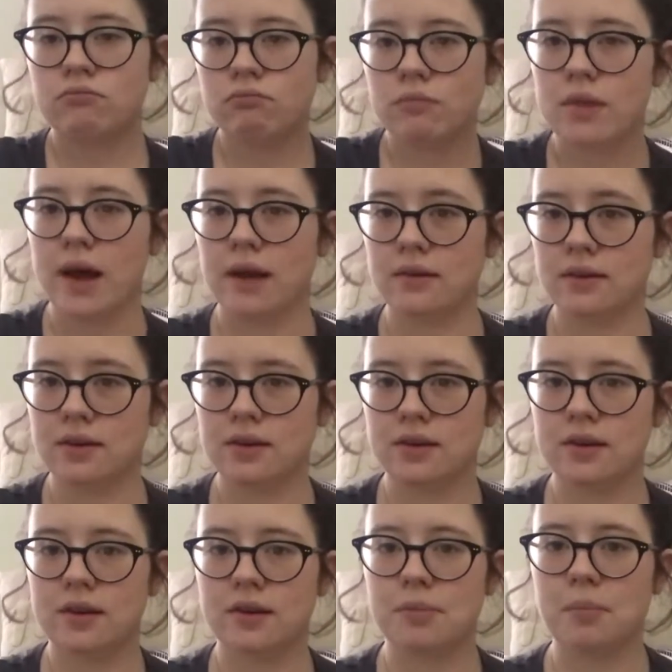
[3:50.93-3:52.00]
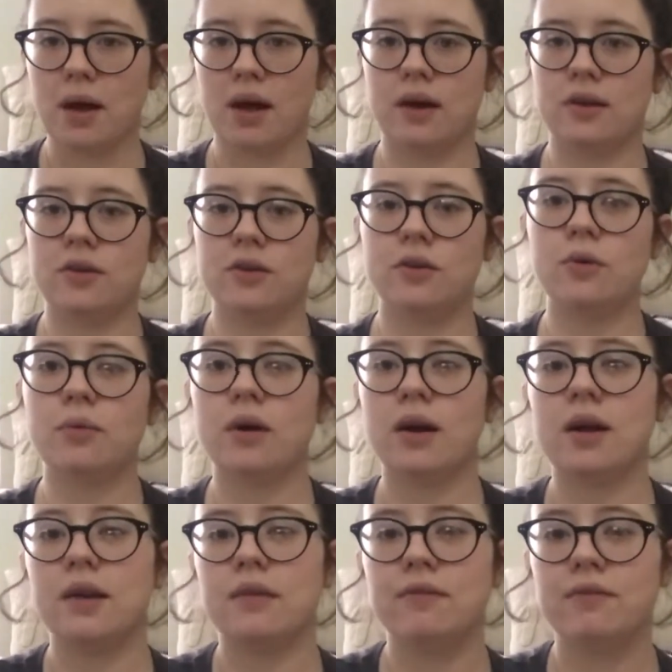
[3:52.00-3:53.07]
that distance max to where I
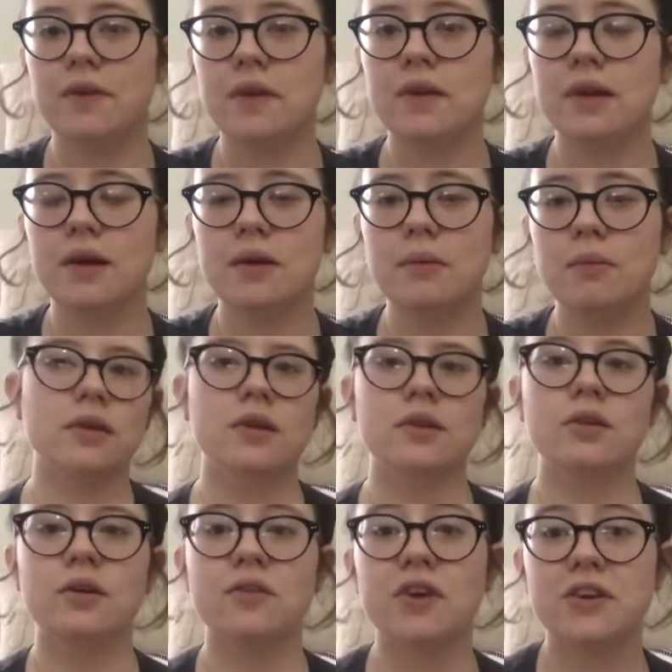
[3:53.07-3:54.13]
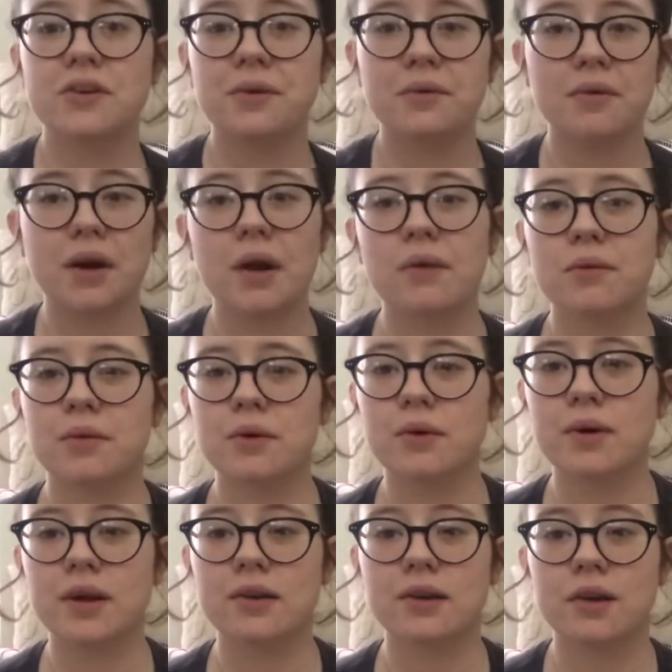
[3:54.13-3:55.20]
can feel him. So if I turn around real
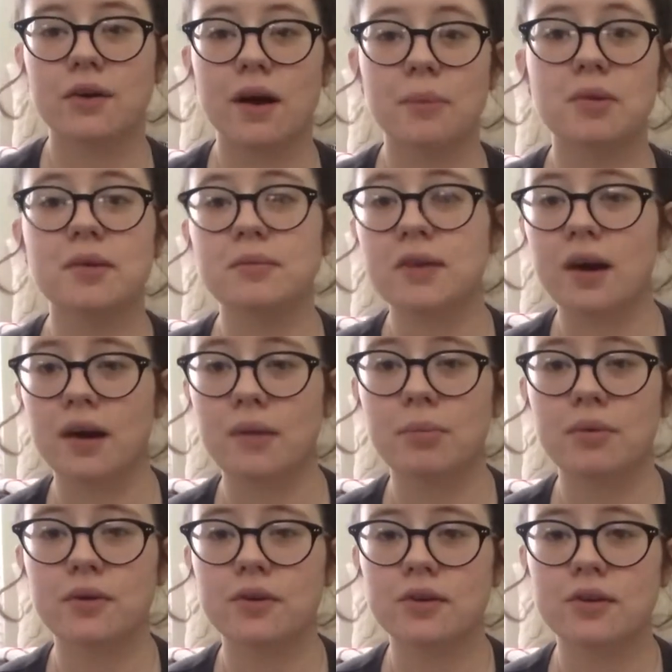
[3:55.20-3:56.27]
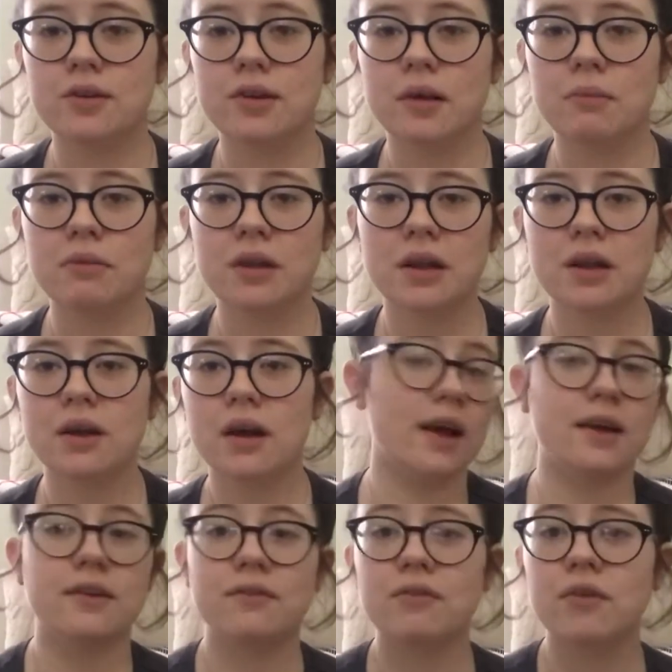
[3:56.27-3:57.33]
quick to grab some diapers or something, I
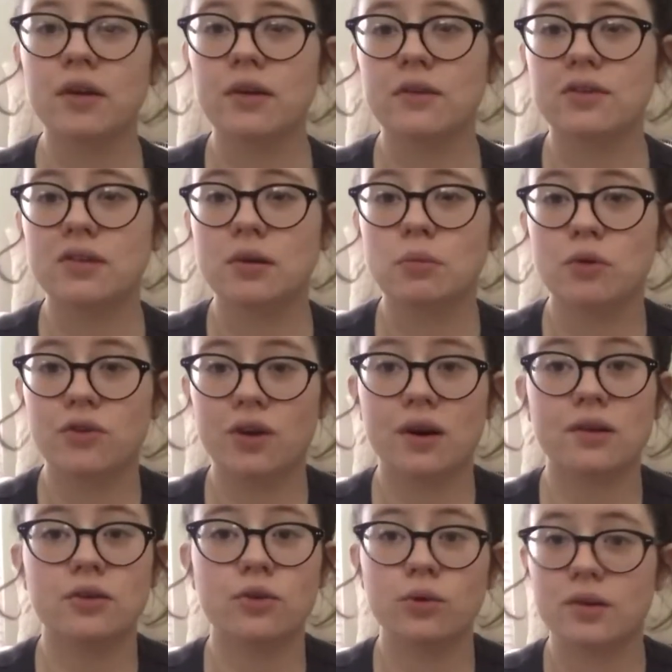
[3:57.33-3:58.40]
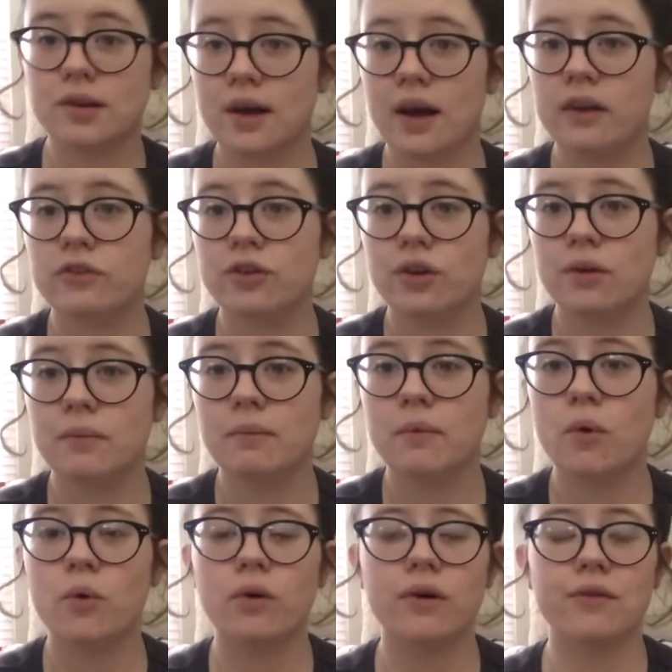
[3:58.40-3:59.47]
can feel if someone tries to snatch him
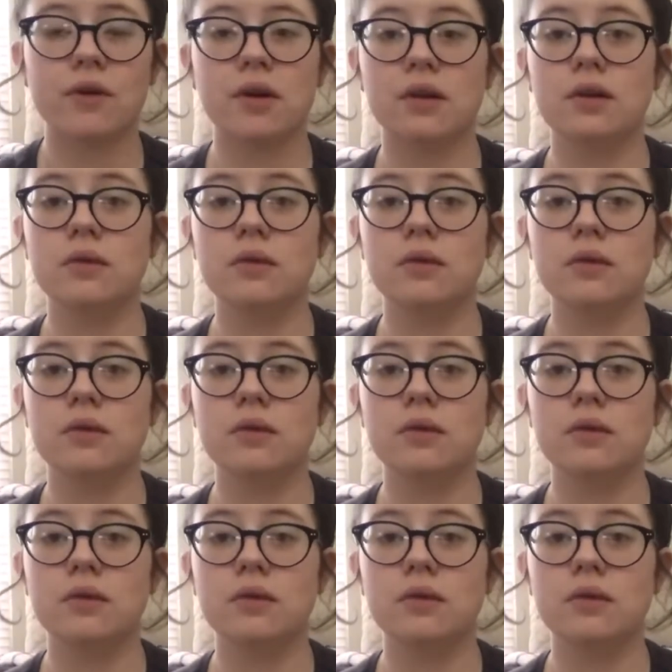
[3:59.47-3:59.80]
or if he